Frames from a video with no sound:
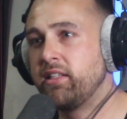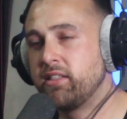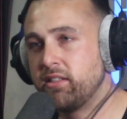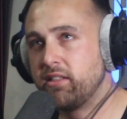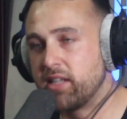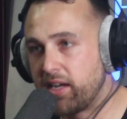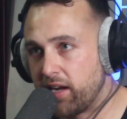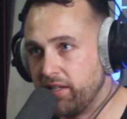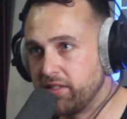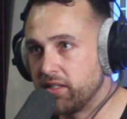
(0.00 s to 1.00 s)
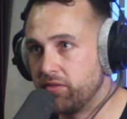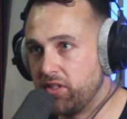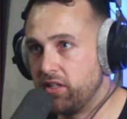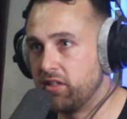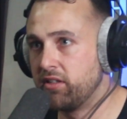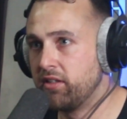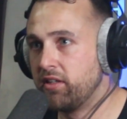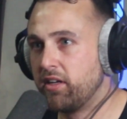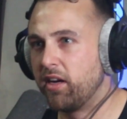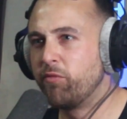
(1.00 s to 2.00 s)
He's in day 87 now.
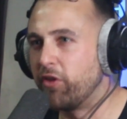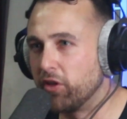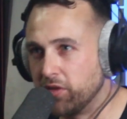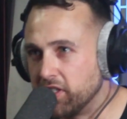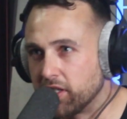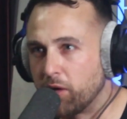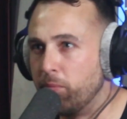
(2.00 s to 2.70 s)
I'm following this. Like